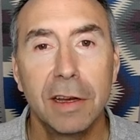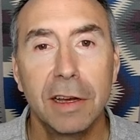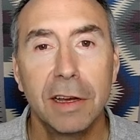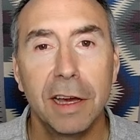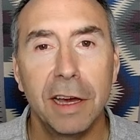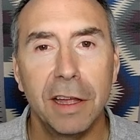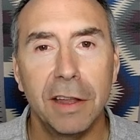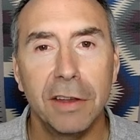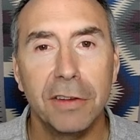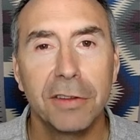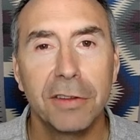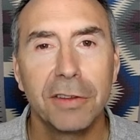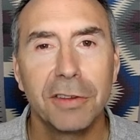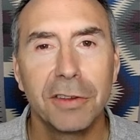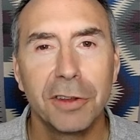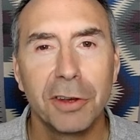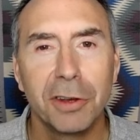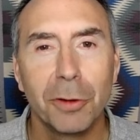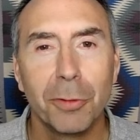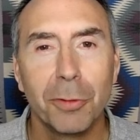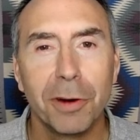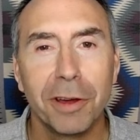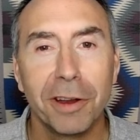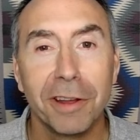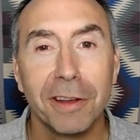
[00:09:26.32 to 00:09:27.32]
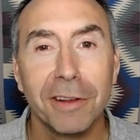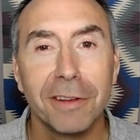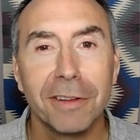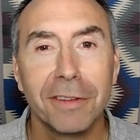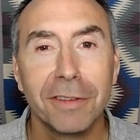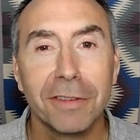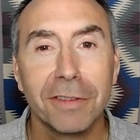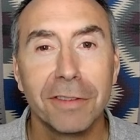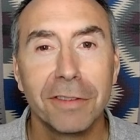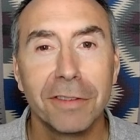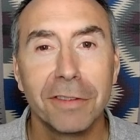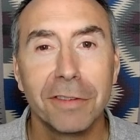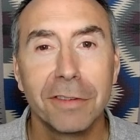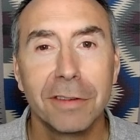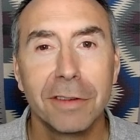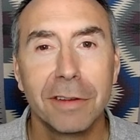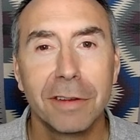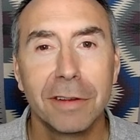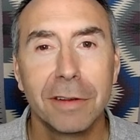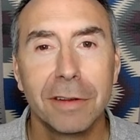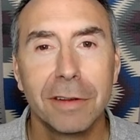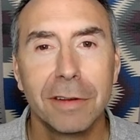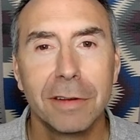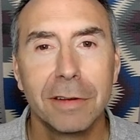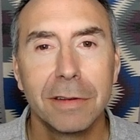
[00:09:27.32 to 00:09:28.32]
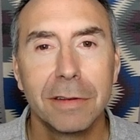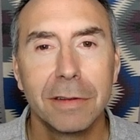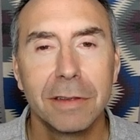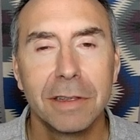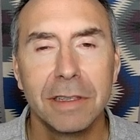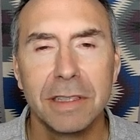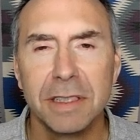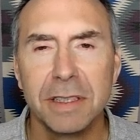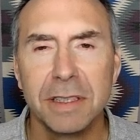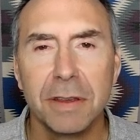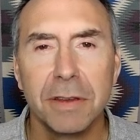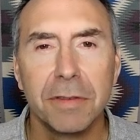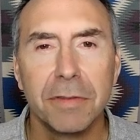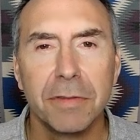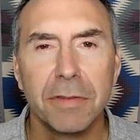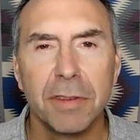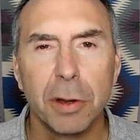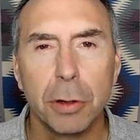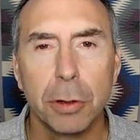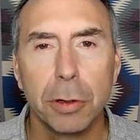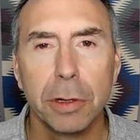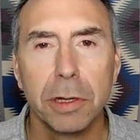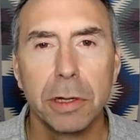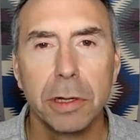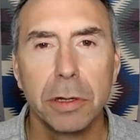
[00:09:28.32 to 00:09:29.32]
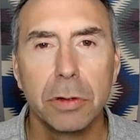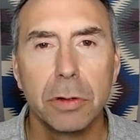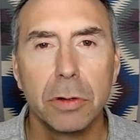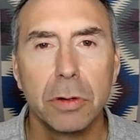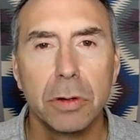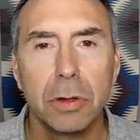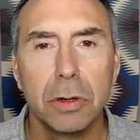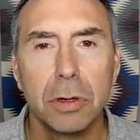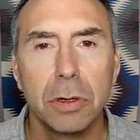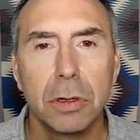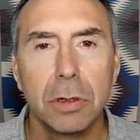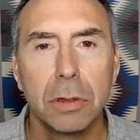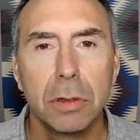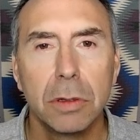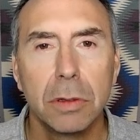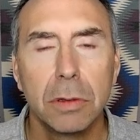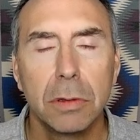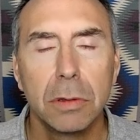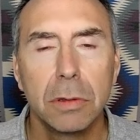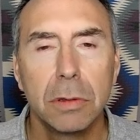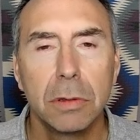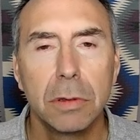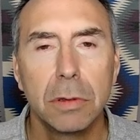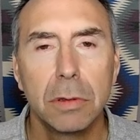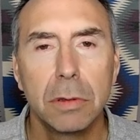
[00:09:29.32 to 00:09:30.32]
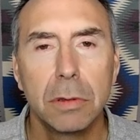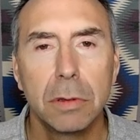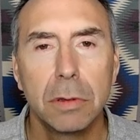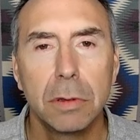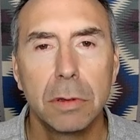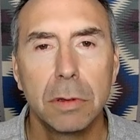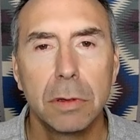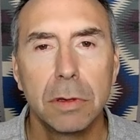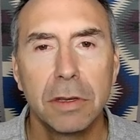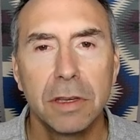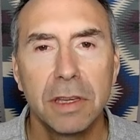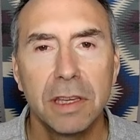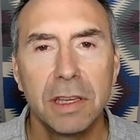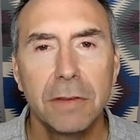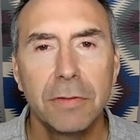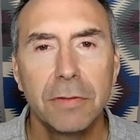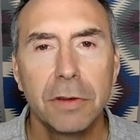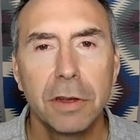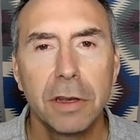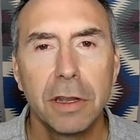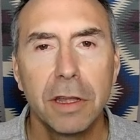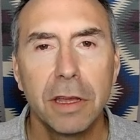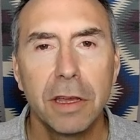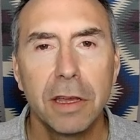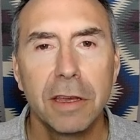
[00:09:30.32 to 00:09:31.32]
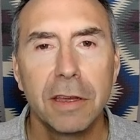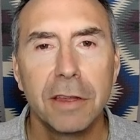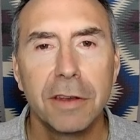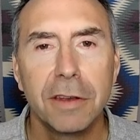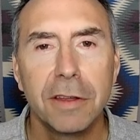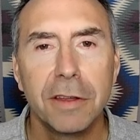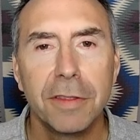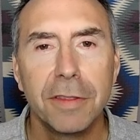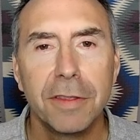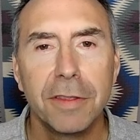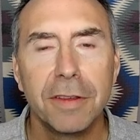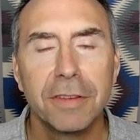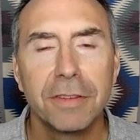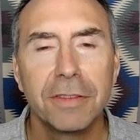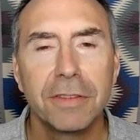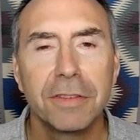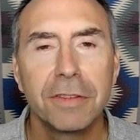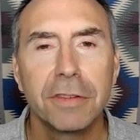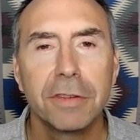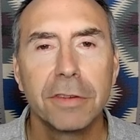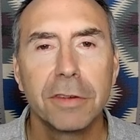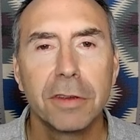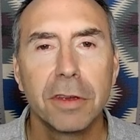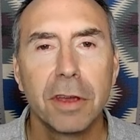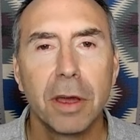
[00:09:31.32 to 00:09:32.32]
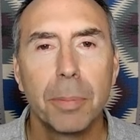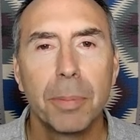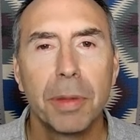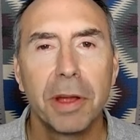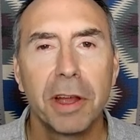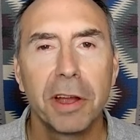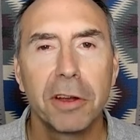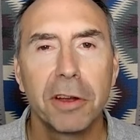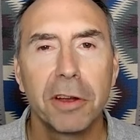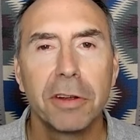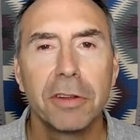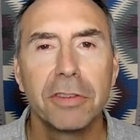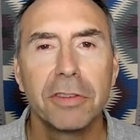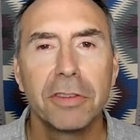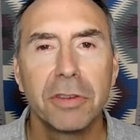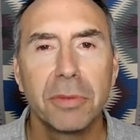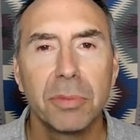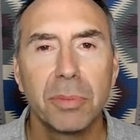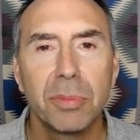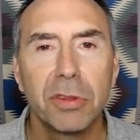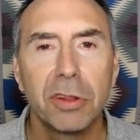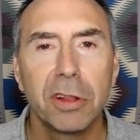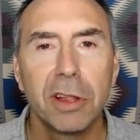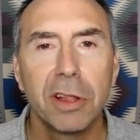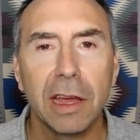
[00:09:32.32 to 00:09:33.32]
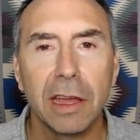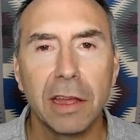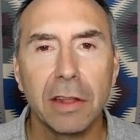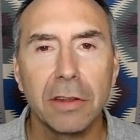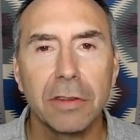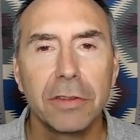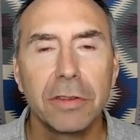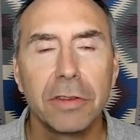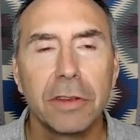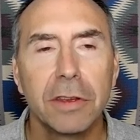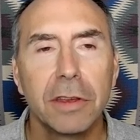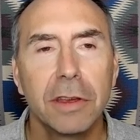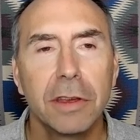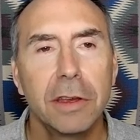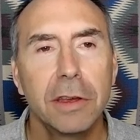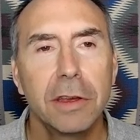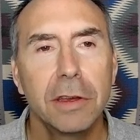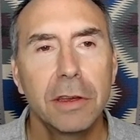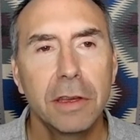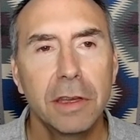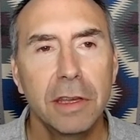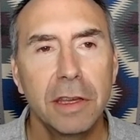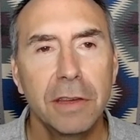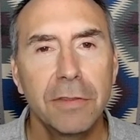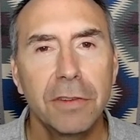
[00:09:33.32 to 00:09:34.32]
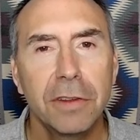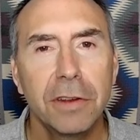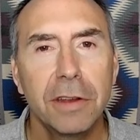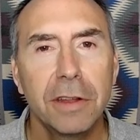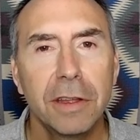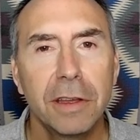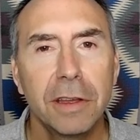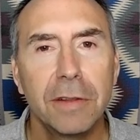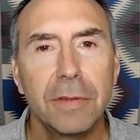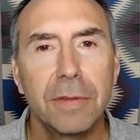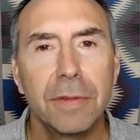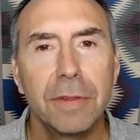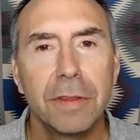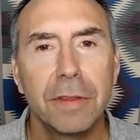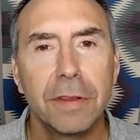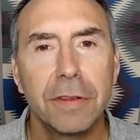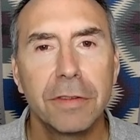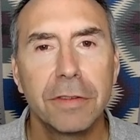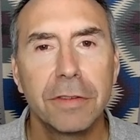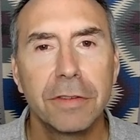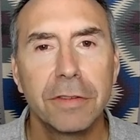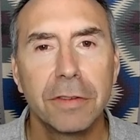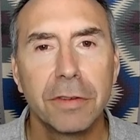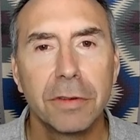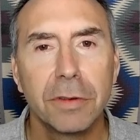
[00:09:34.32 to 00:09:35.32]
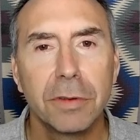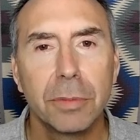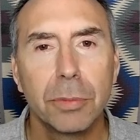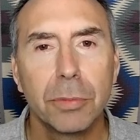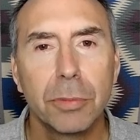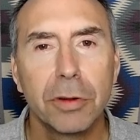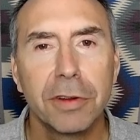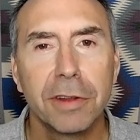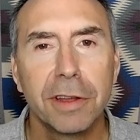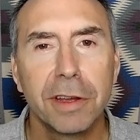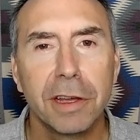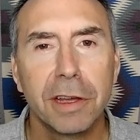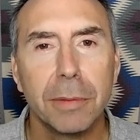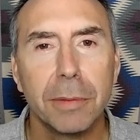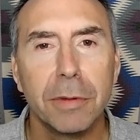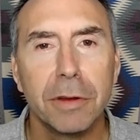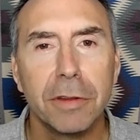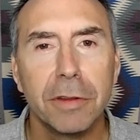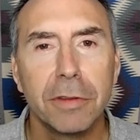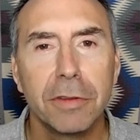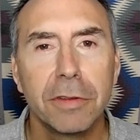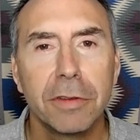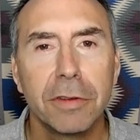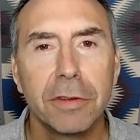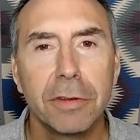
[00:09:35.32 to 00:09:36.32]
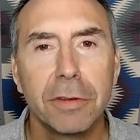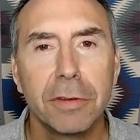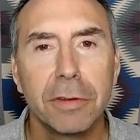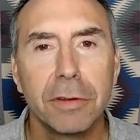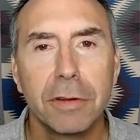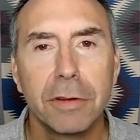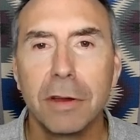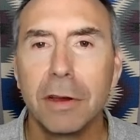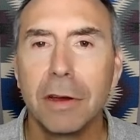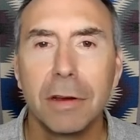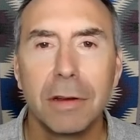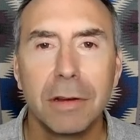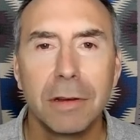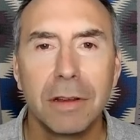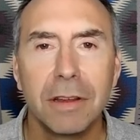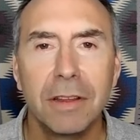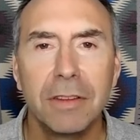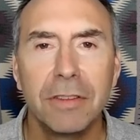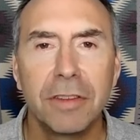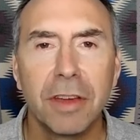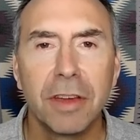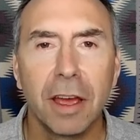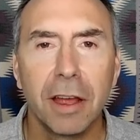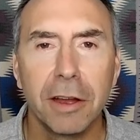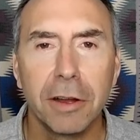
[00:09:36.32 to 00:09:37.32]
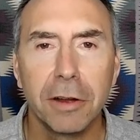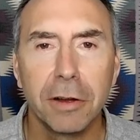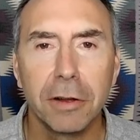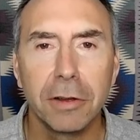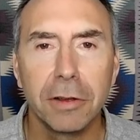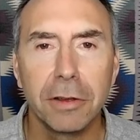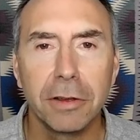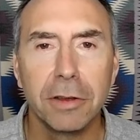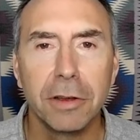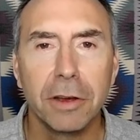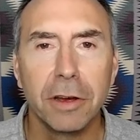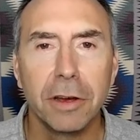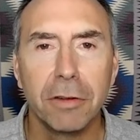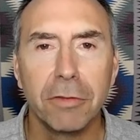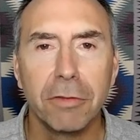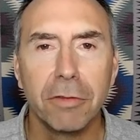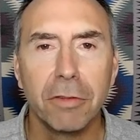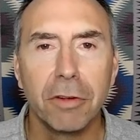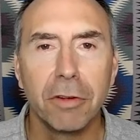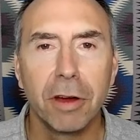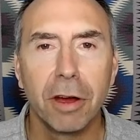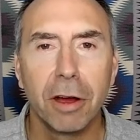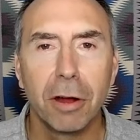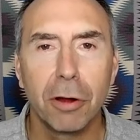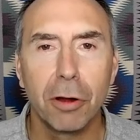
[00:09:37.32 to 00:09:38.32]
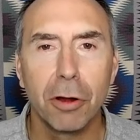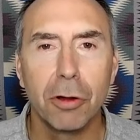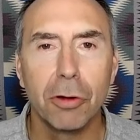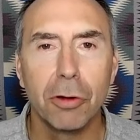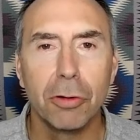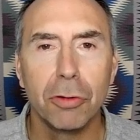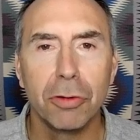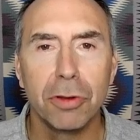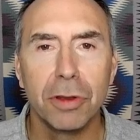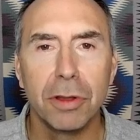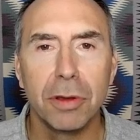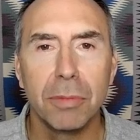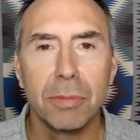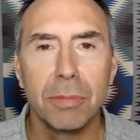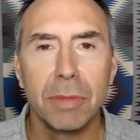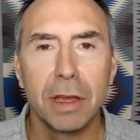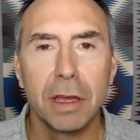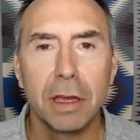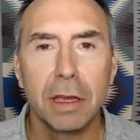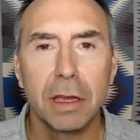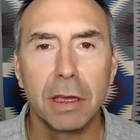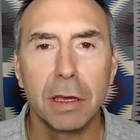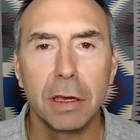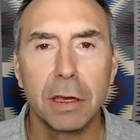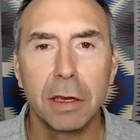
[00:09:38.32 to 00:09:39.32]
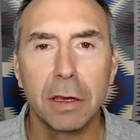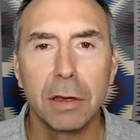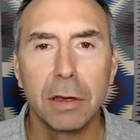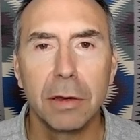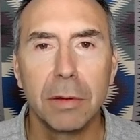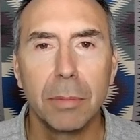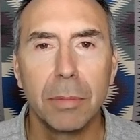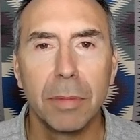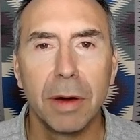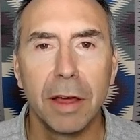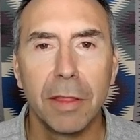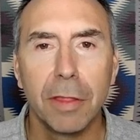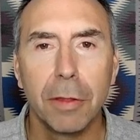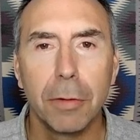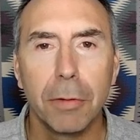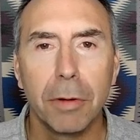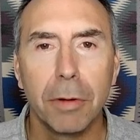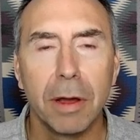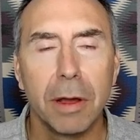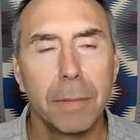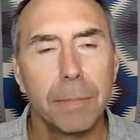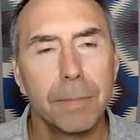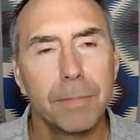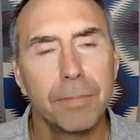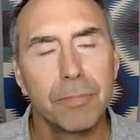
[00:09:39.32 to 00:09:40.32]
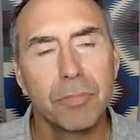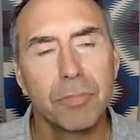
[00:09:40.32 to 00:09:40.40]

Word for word: And you know what else is very cool? Even in this apparent plight, even in this predicament, entirely of our own making, by the way,